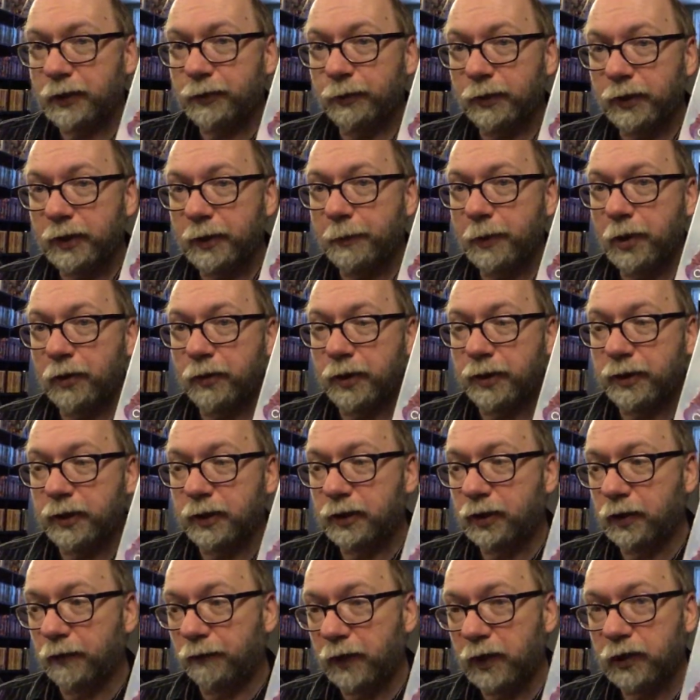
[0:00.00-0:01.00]
one to come out is the
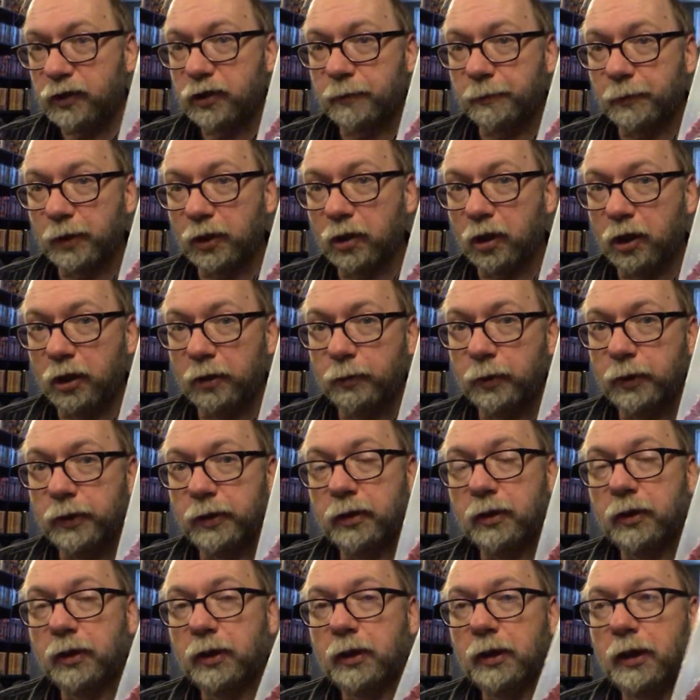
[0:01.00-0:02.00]
Sylvester McCoy one.
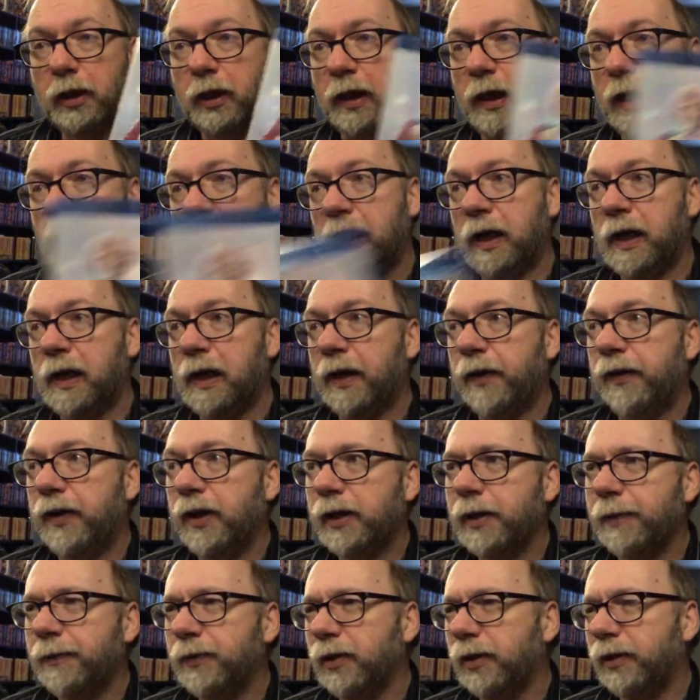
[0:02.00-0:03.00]
Uh,
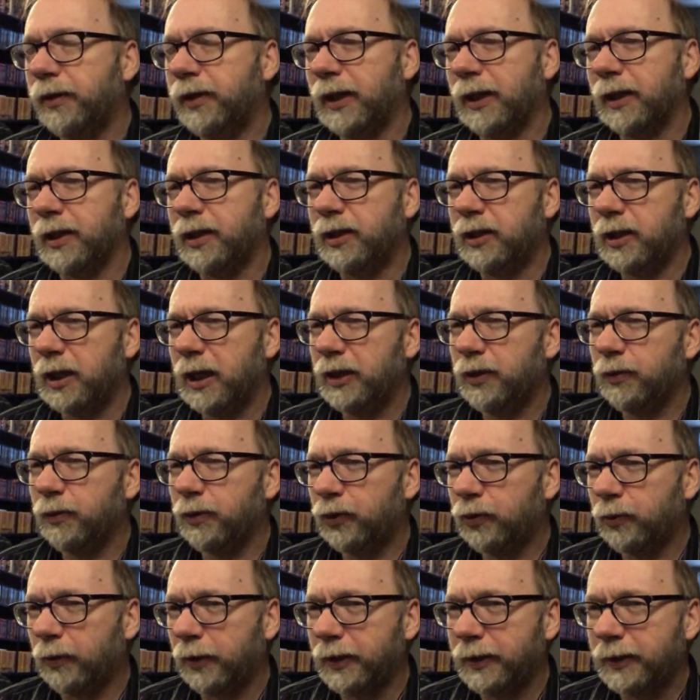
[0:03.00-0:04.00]
that comes out, I think, on January
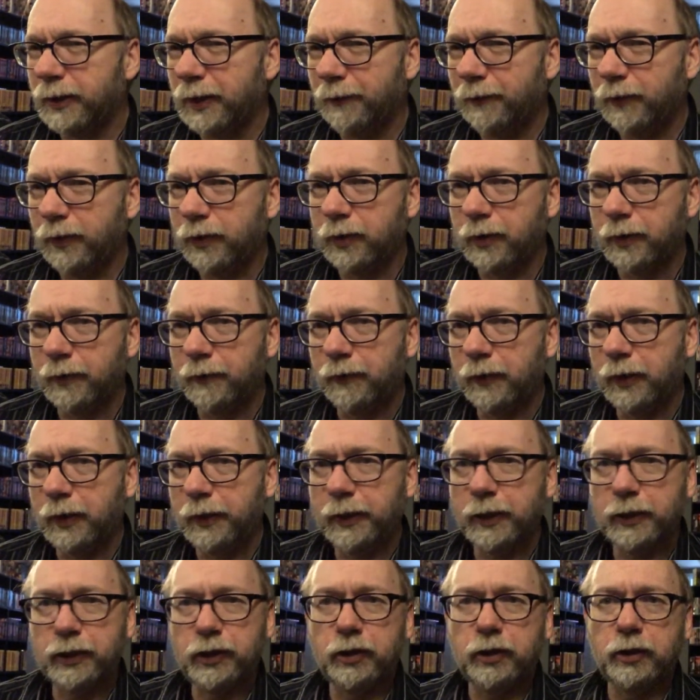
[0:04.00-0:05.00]
27th of uh,
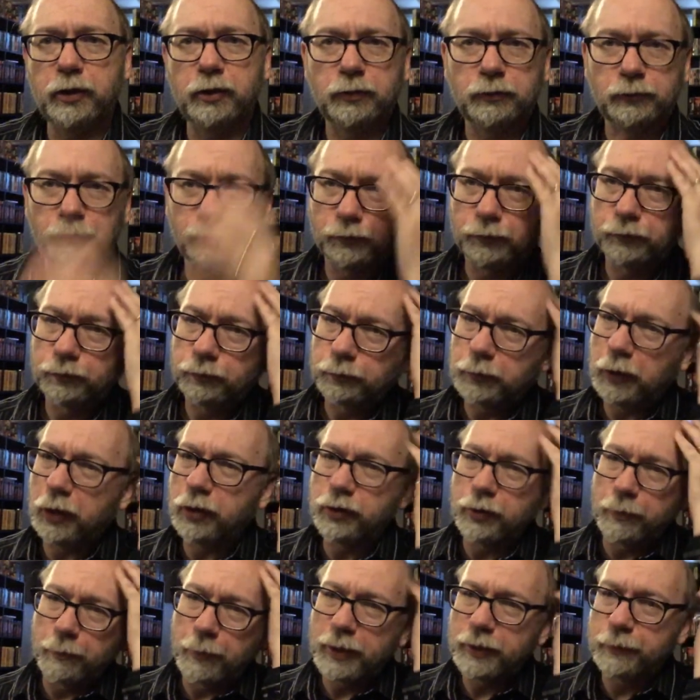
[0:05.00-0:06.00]
next year.
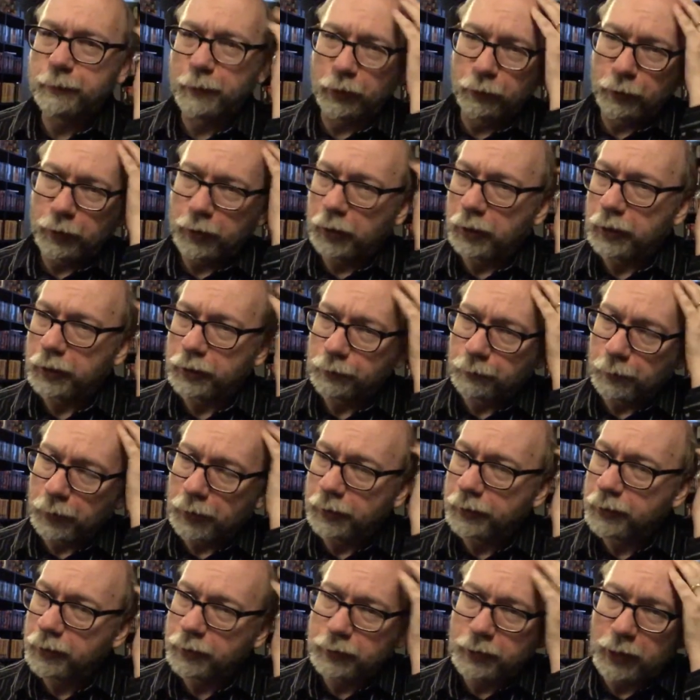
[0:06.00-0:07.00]
Here's a mess, by the way, guys, but
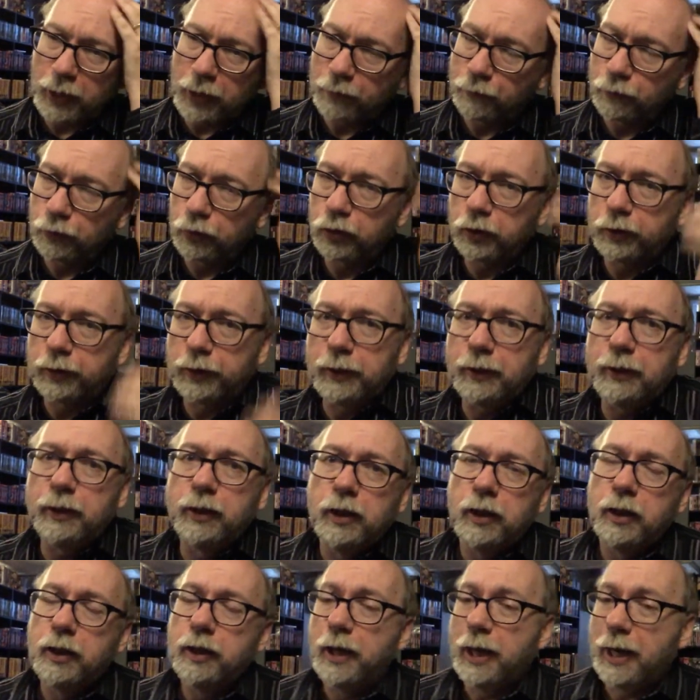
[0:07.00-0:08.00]
I just got off work. They
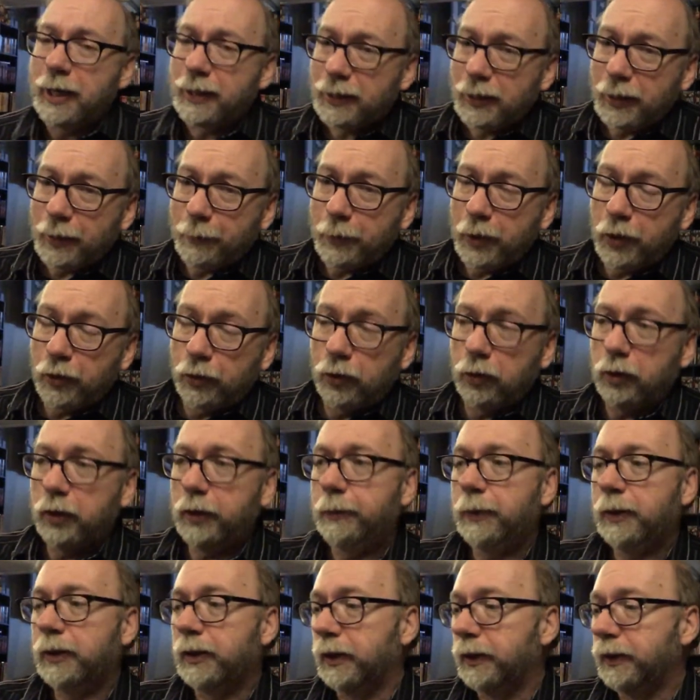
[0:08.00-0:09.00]
actually let me out early
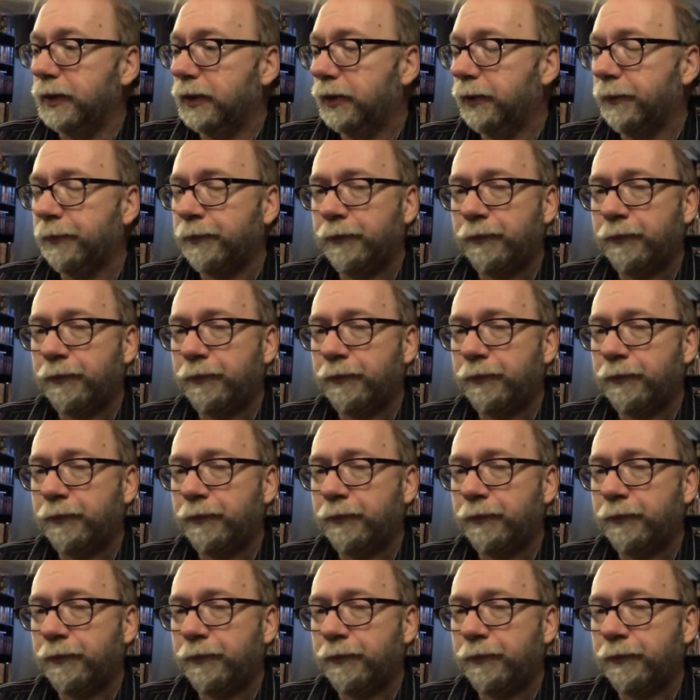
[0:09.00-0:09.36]
because